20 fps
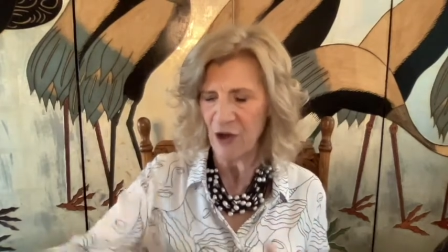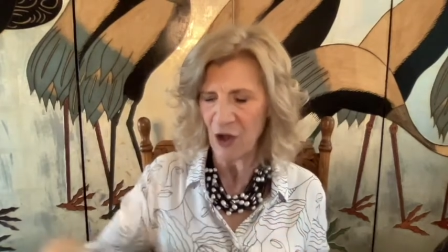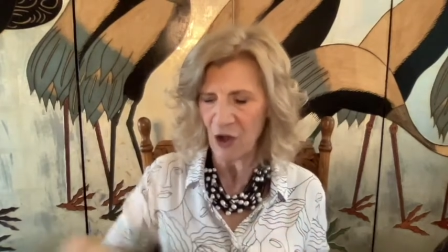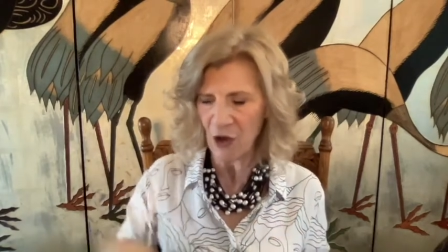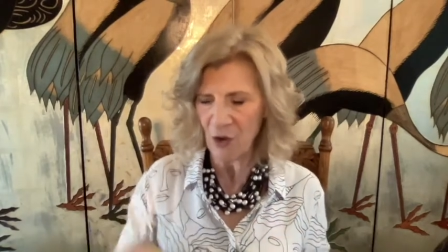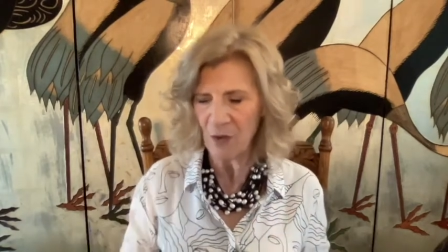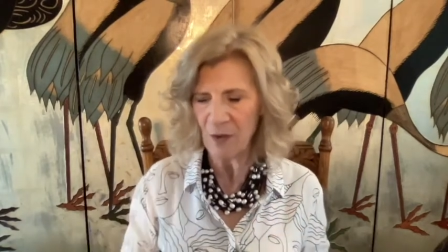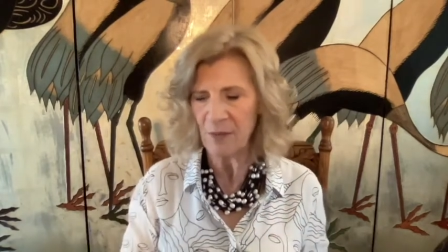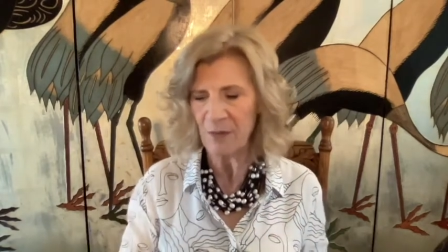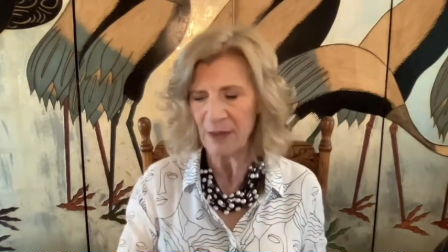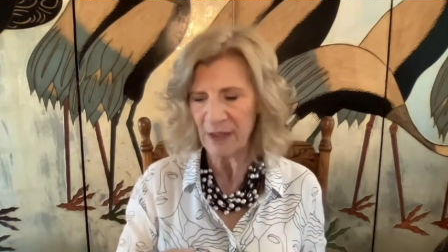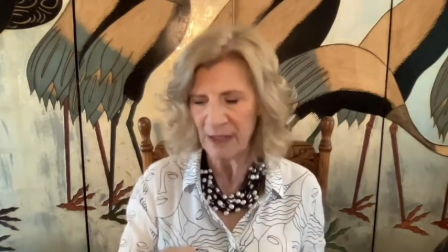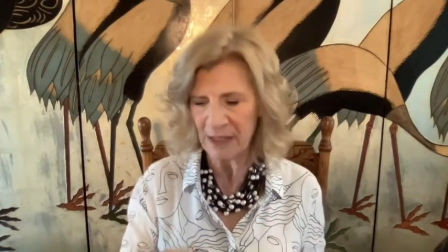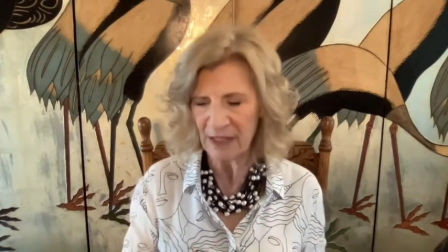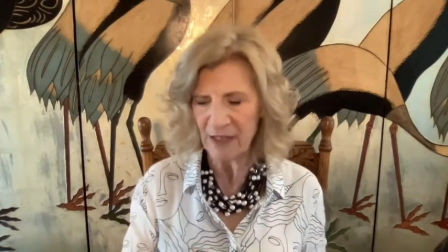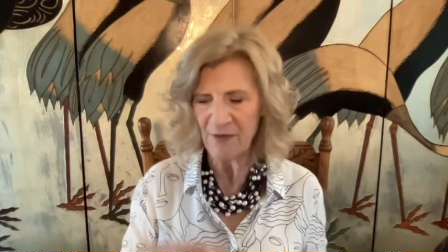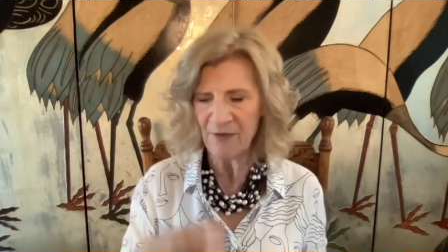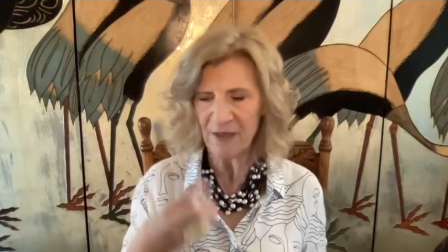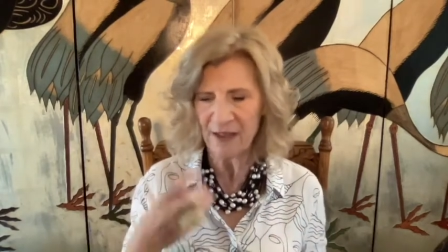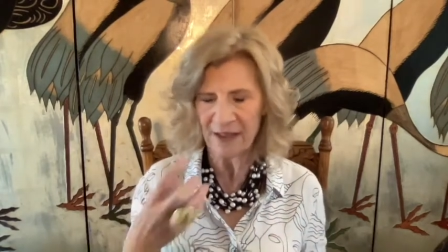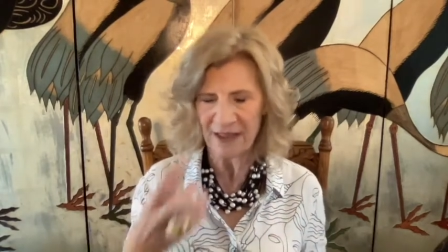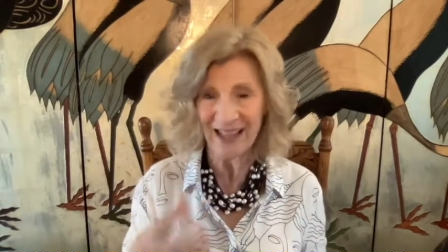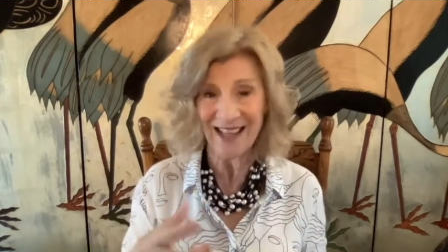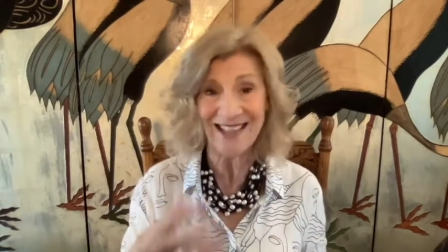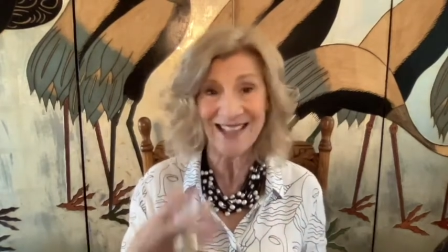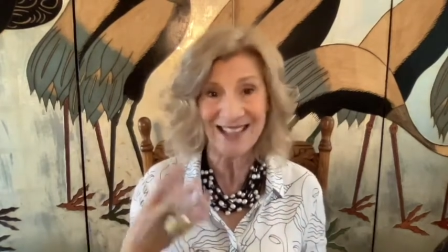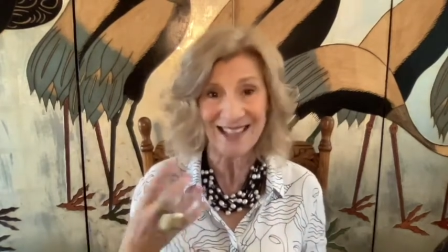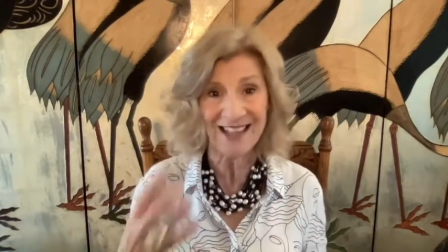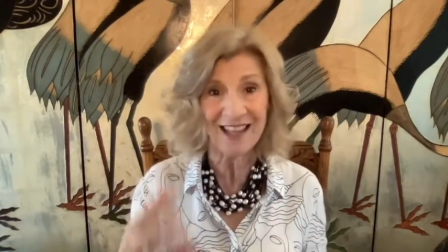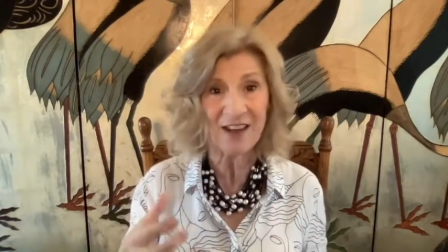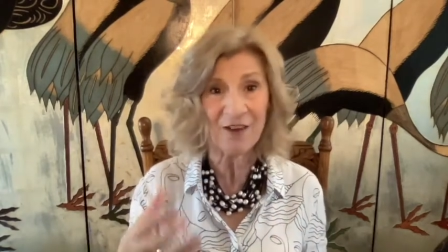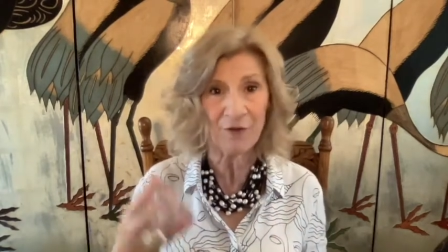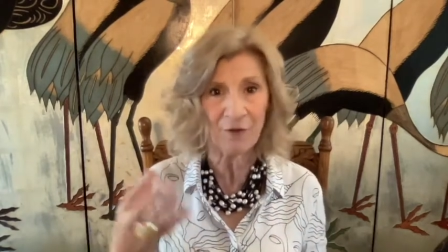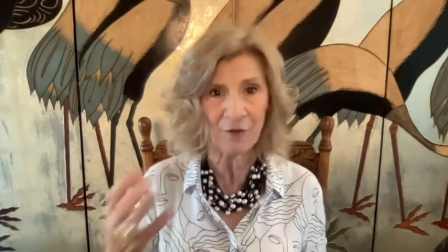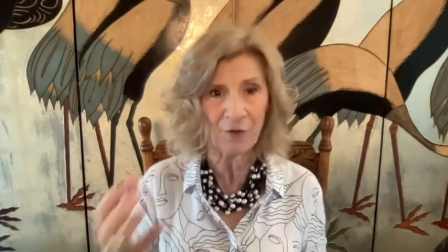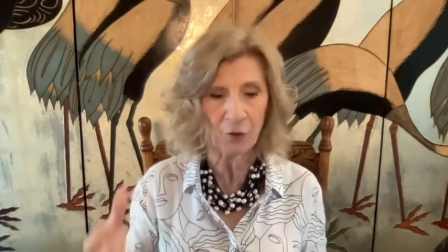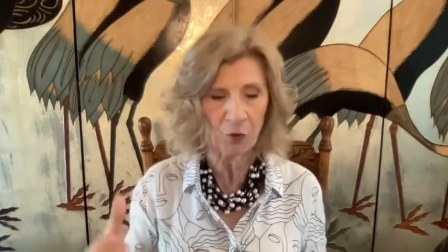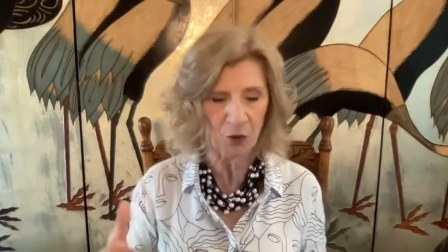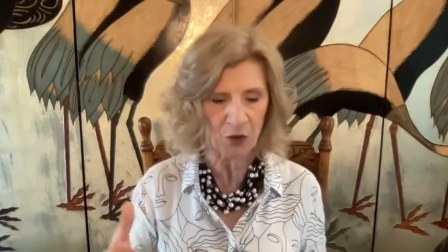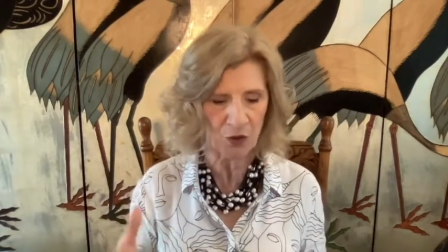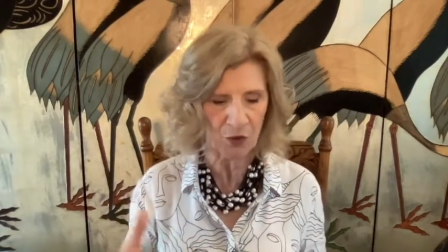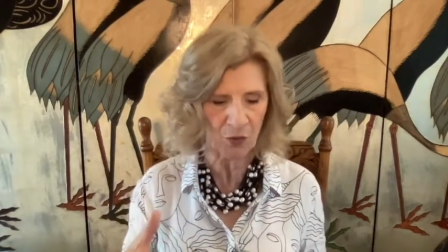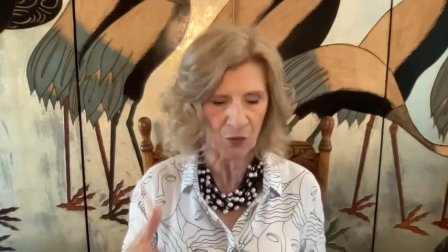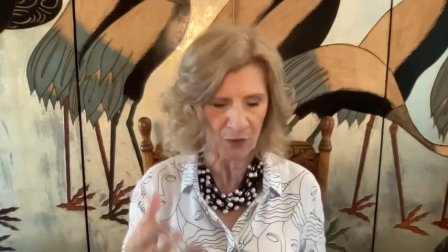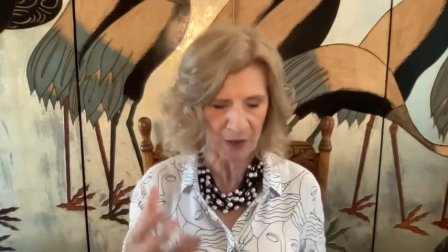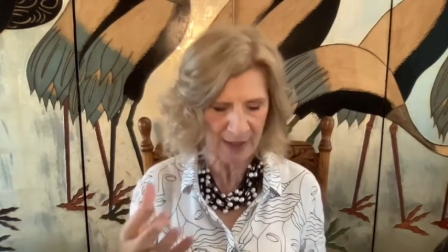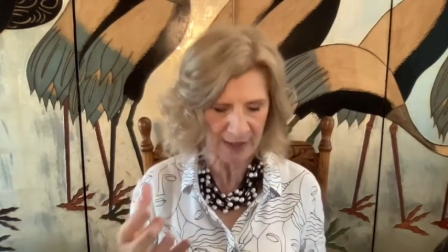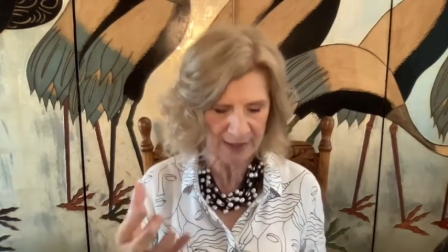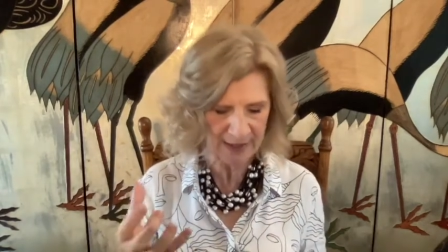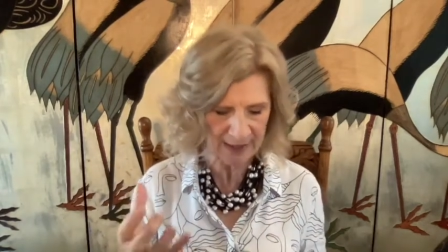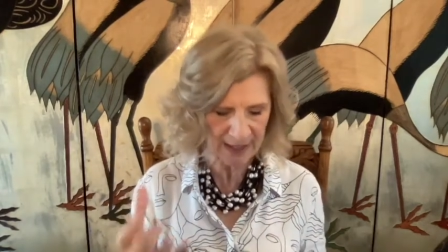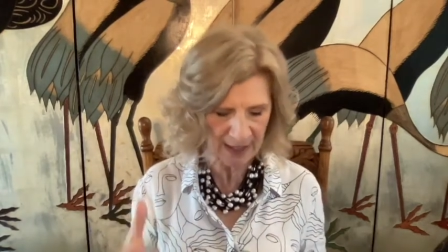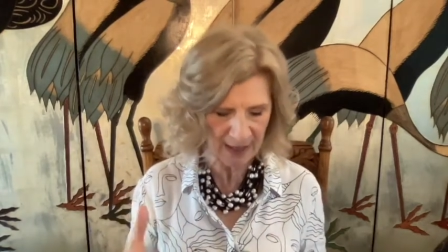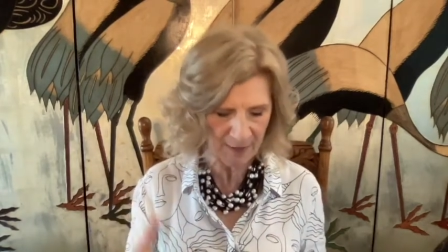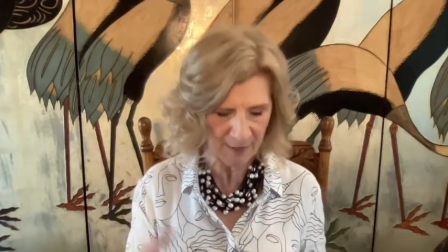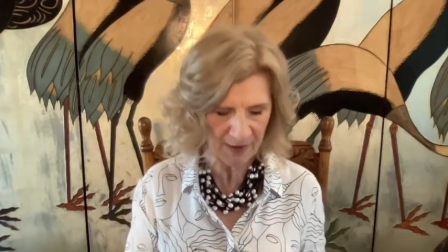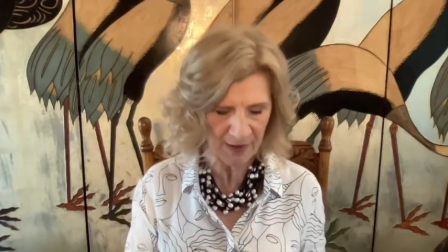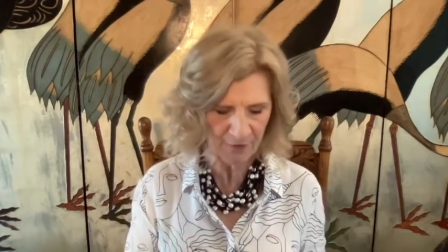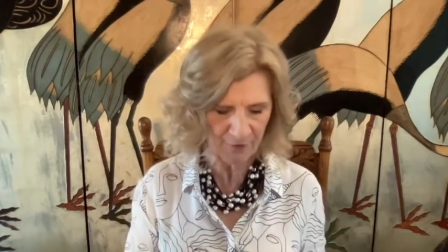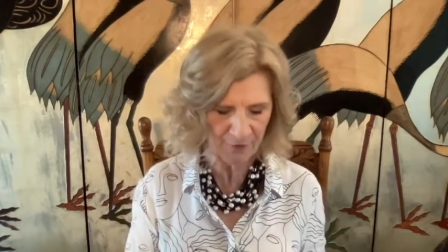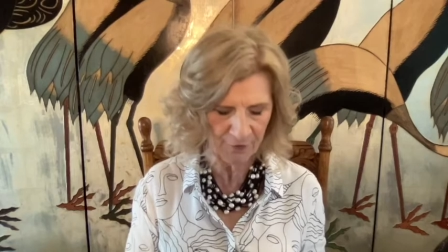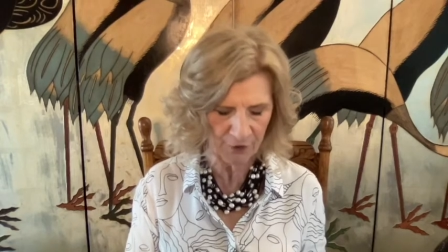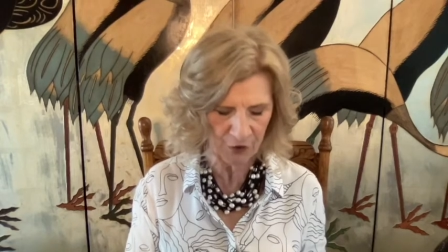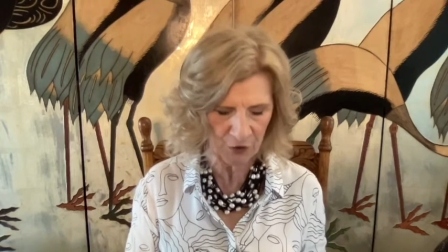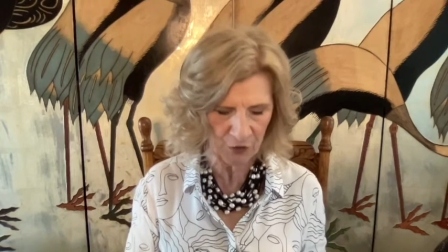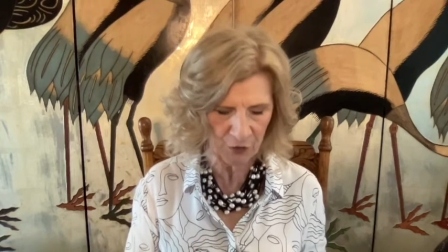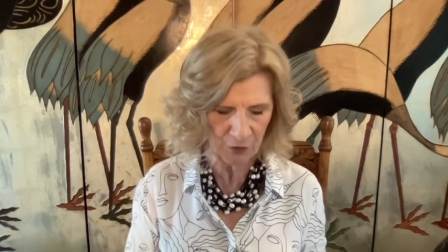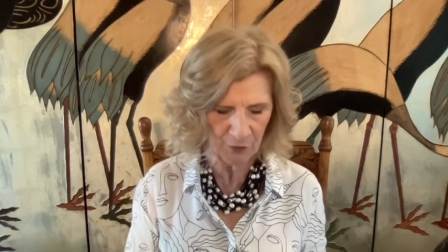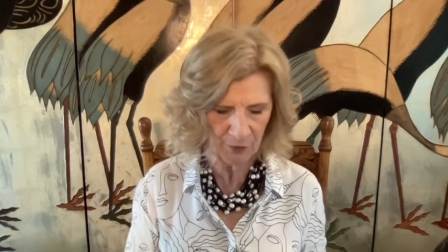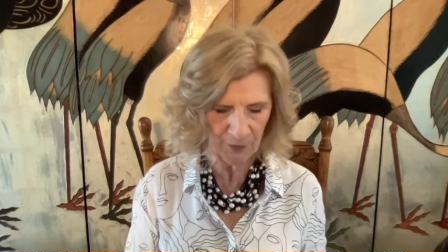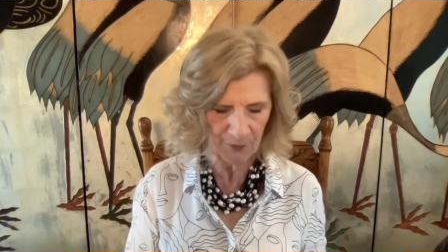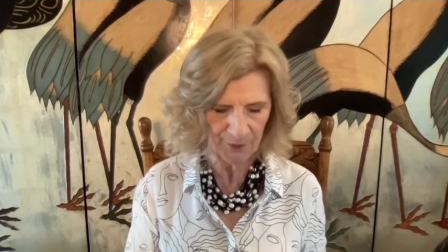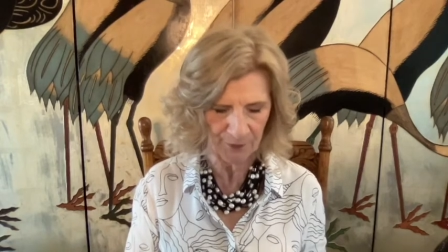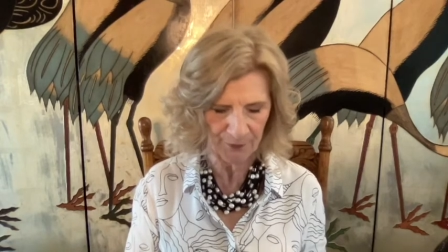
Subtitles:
know and believe that that's there for you. That's coming for you.